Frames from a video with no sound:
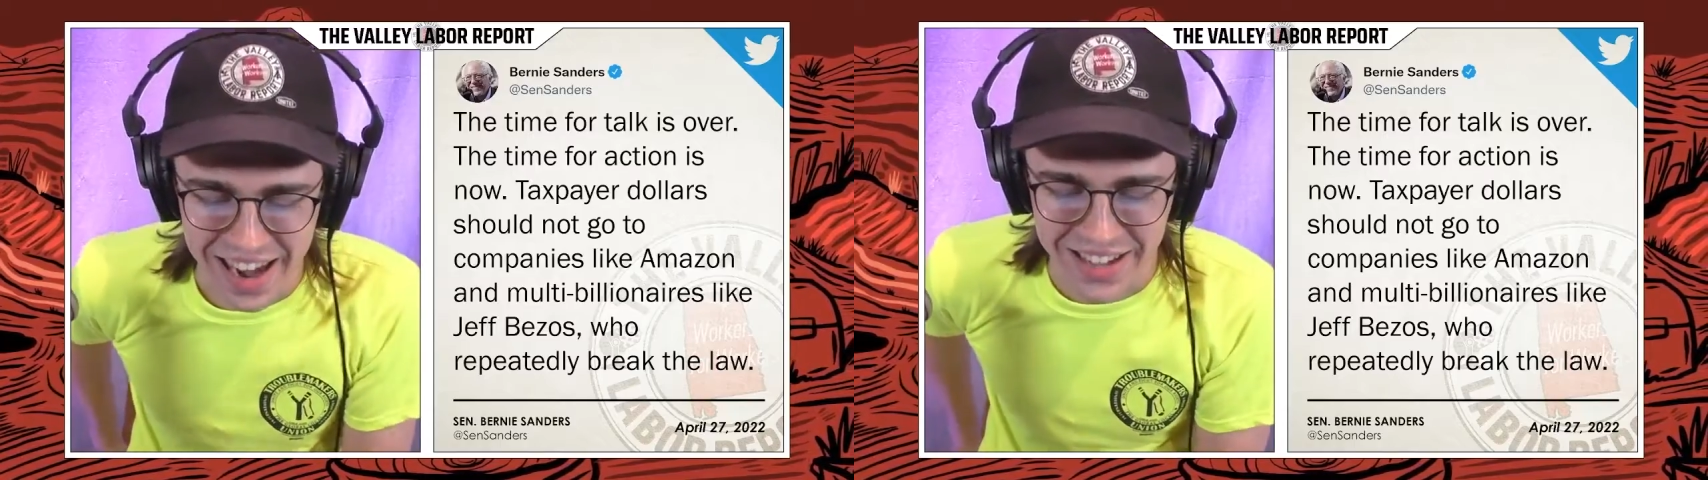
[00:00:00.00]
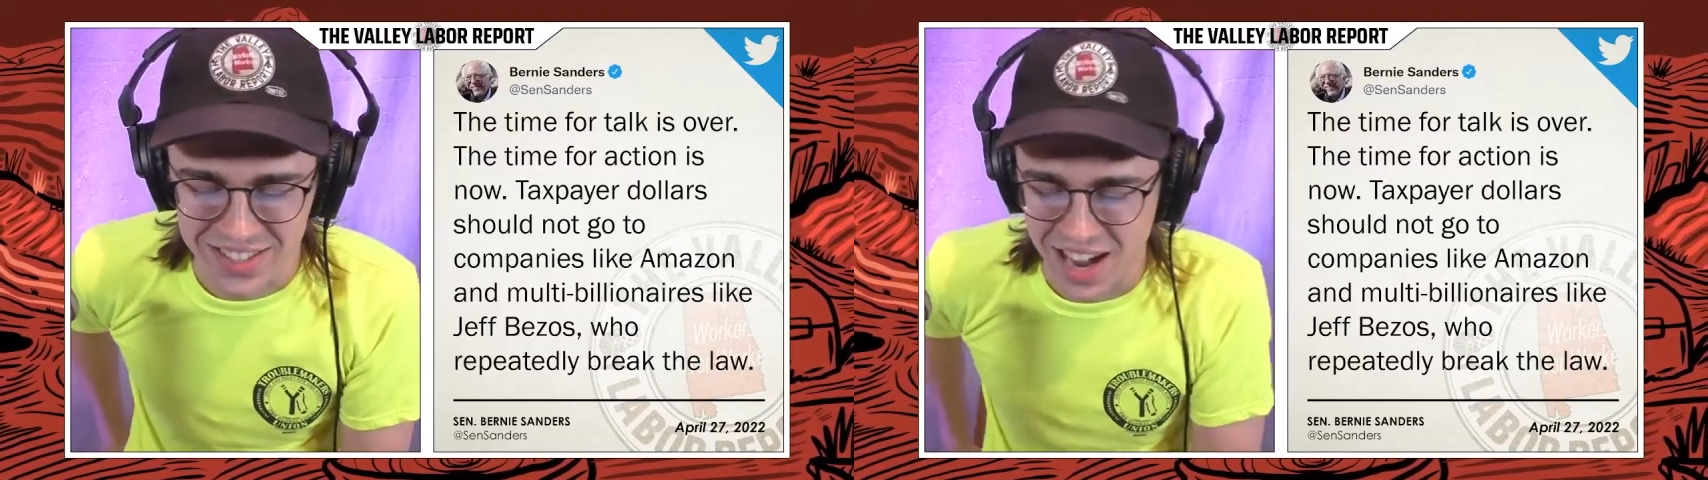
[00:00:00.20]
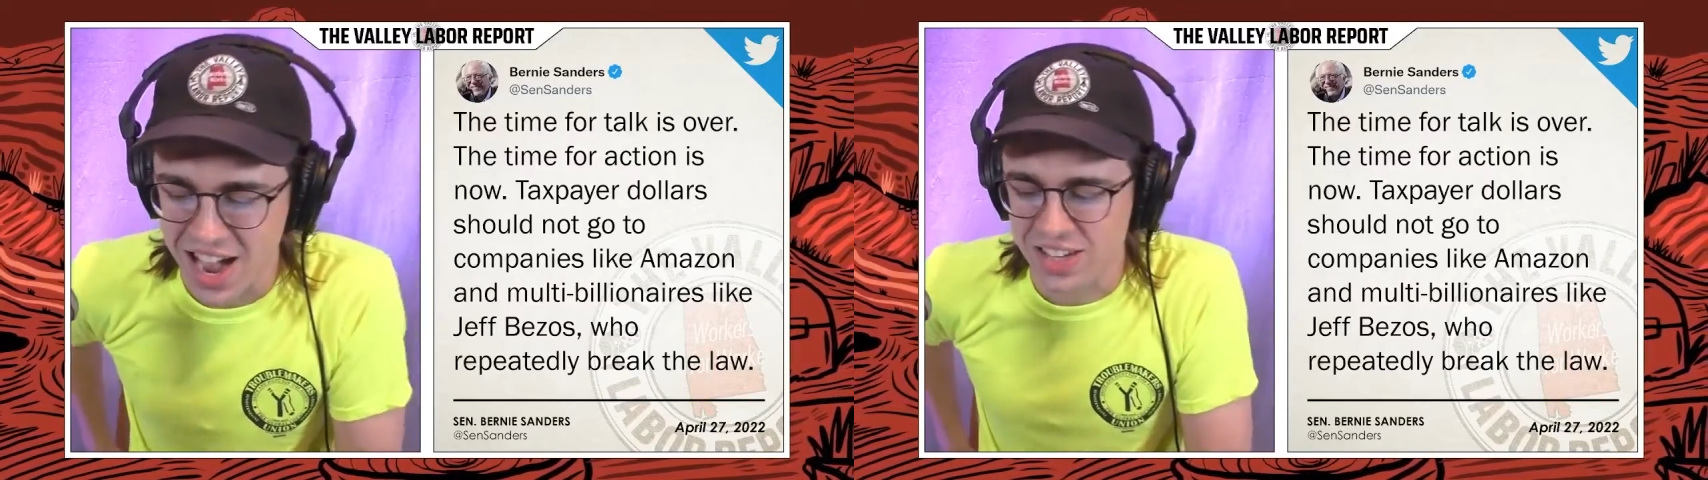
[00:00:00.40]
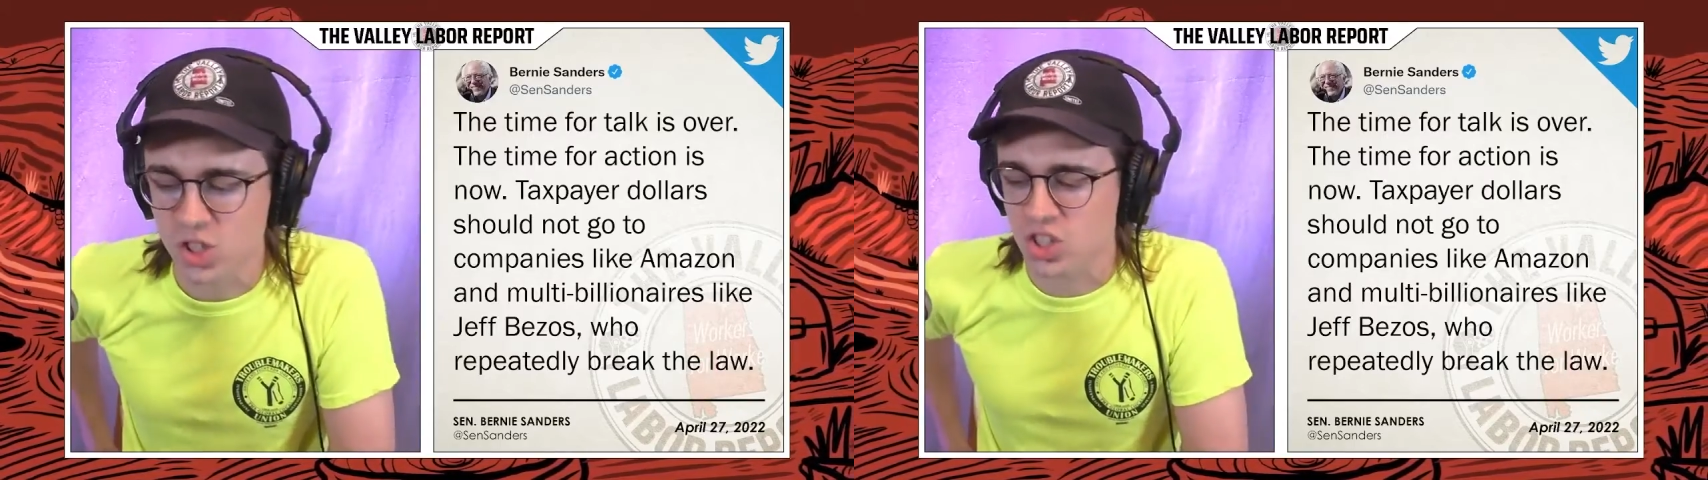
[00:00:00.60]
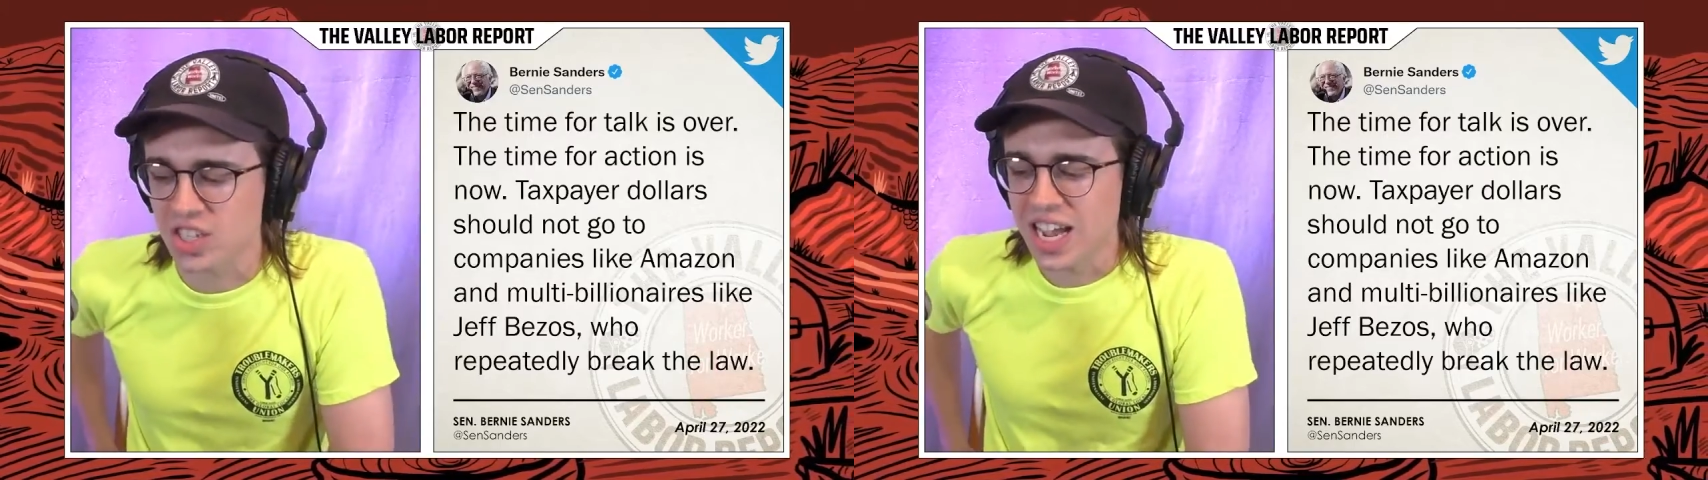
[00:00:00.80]
that is not
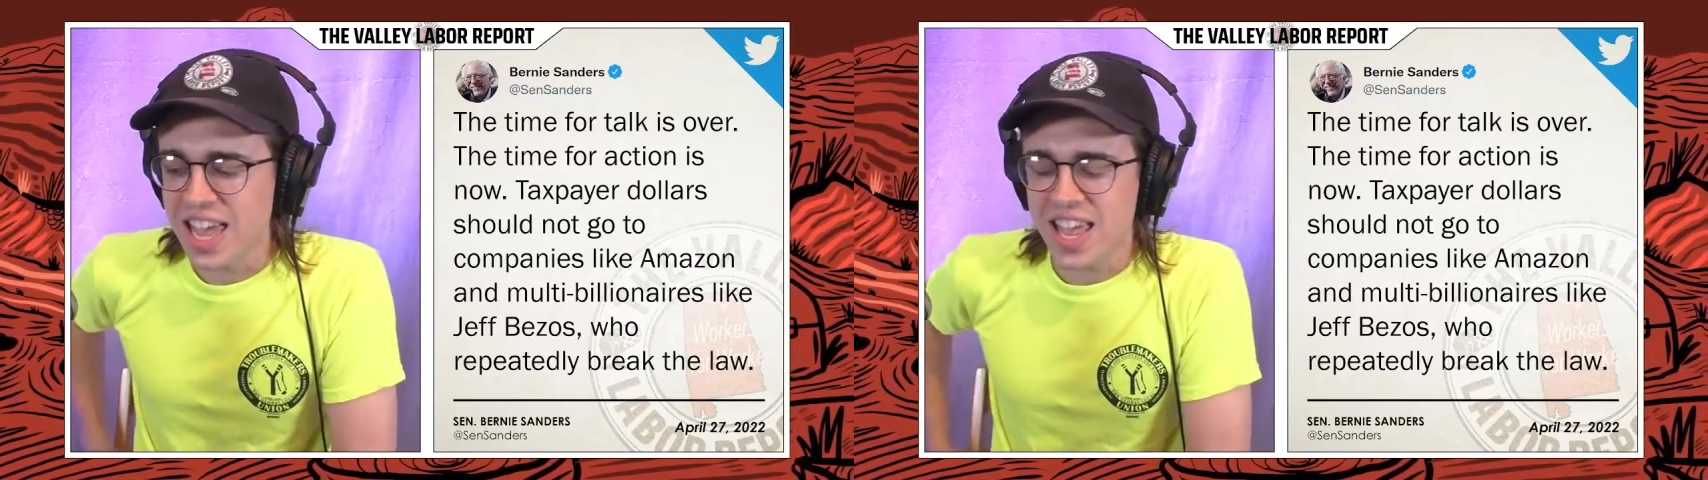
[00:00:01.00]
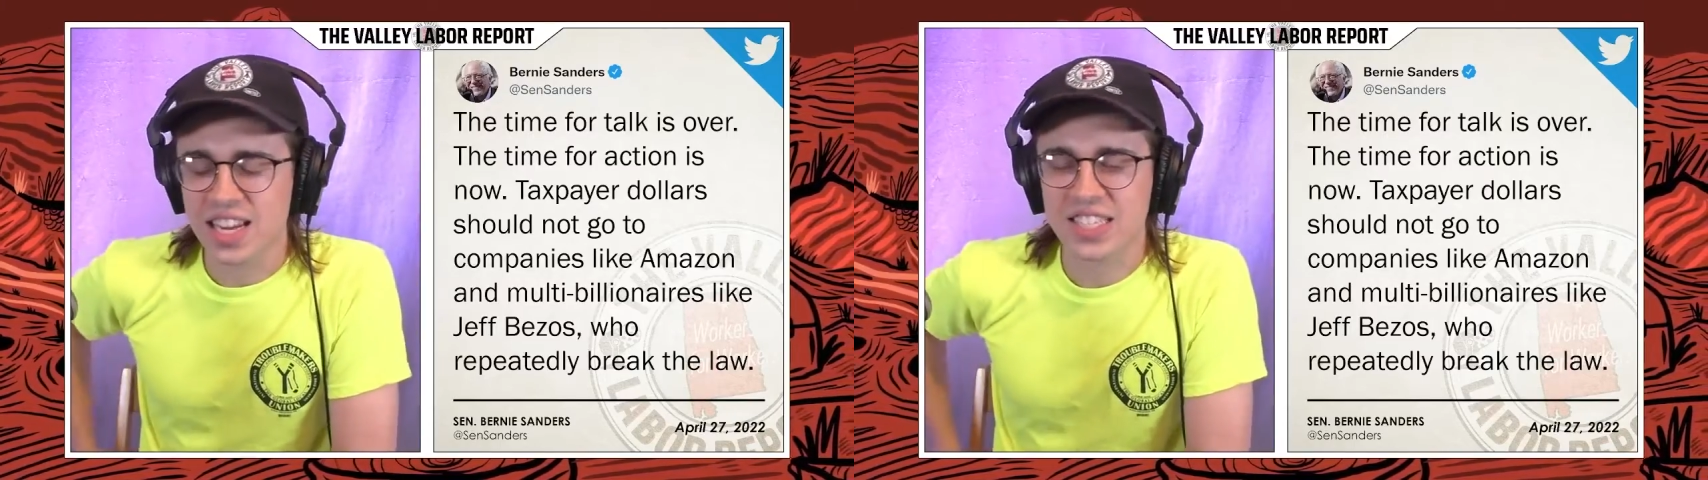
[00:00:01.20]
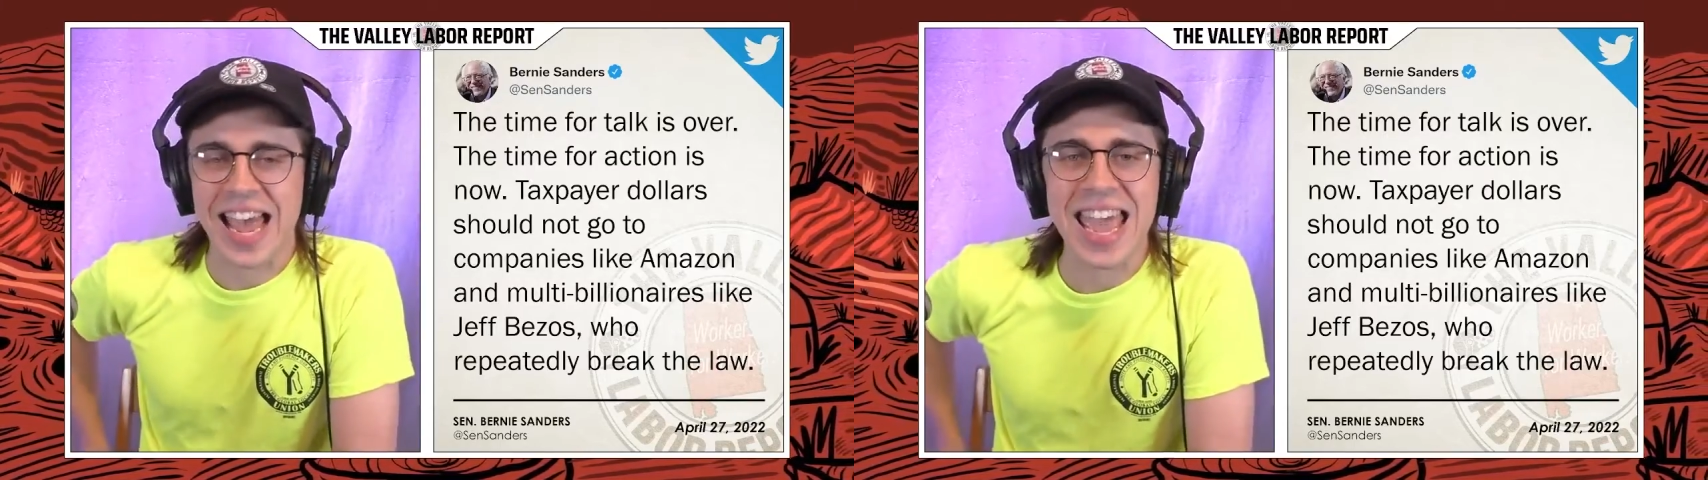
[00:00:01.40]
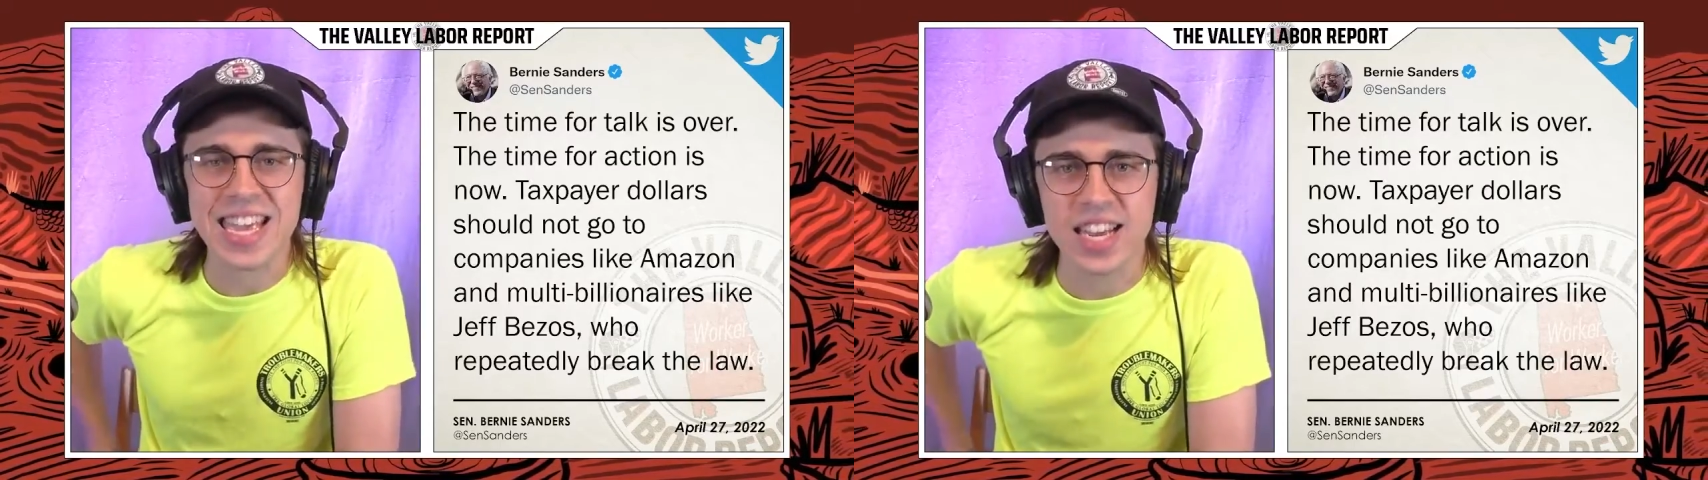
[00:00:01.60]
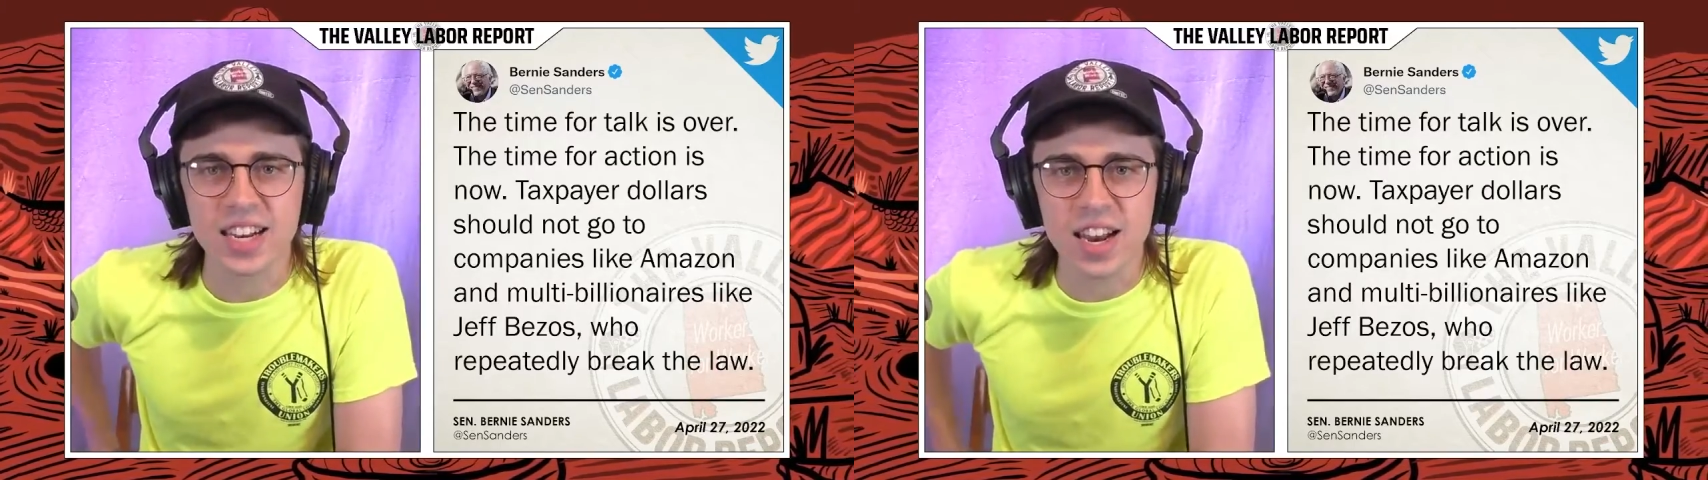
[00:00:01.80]
just
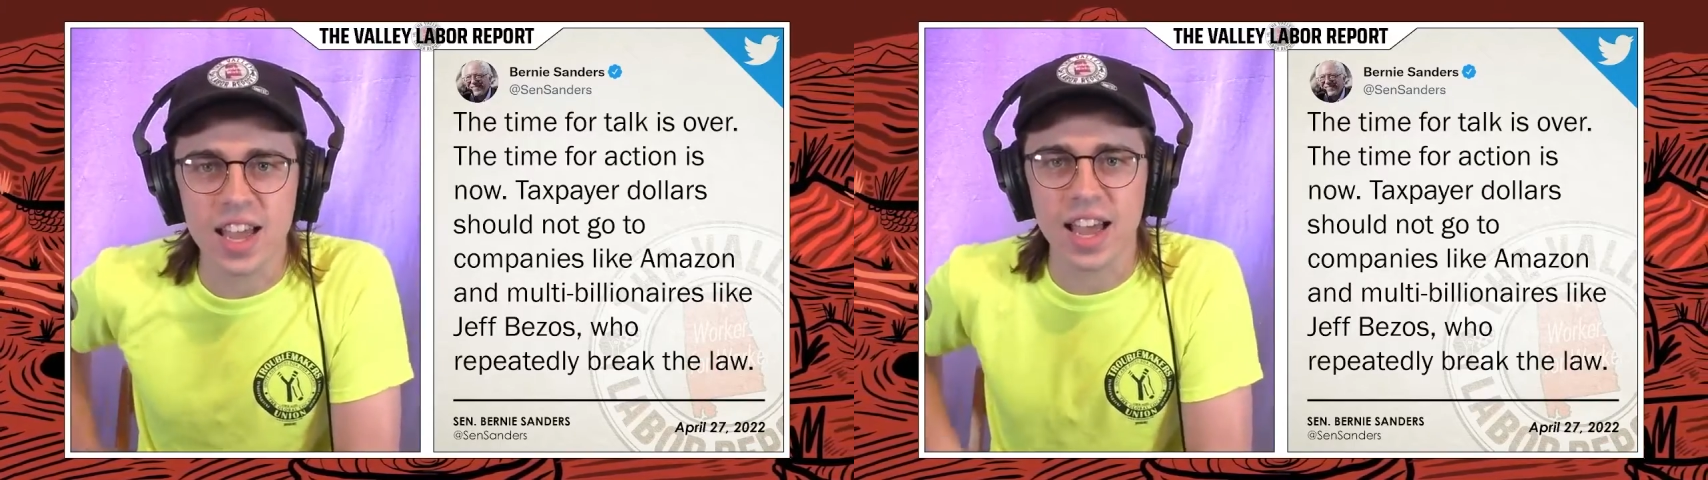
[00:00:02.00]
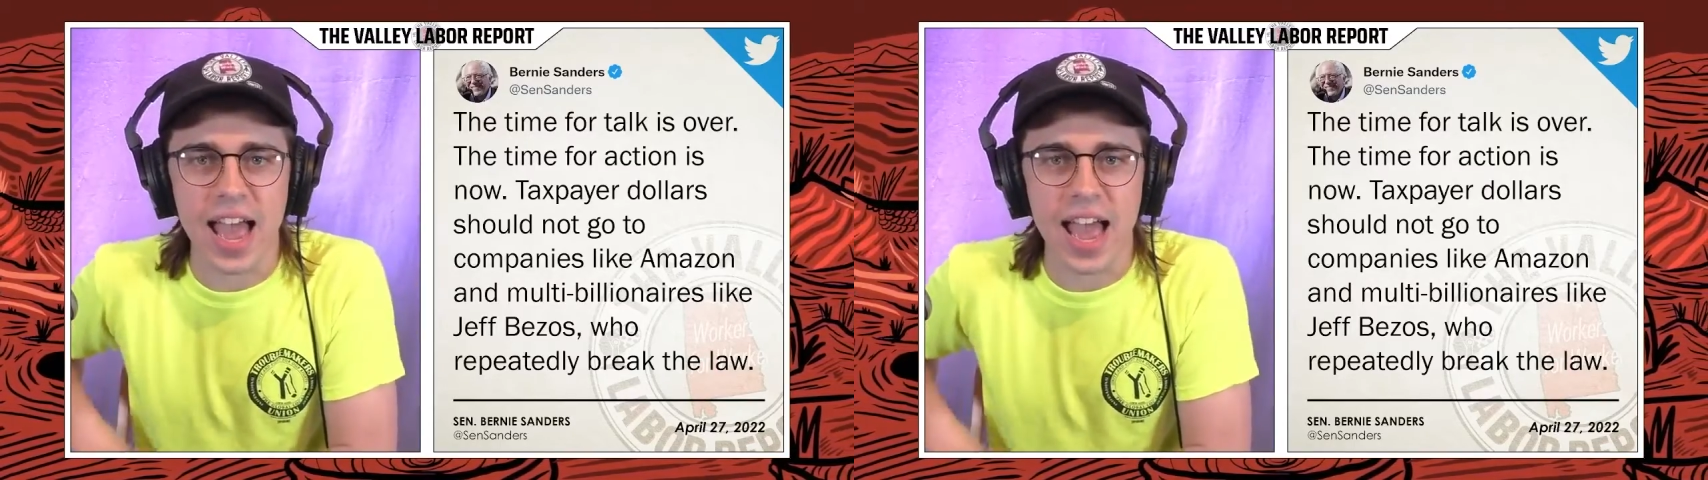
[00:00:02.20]
taken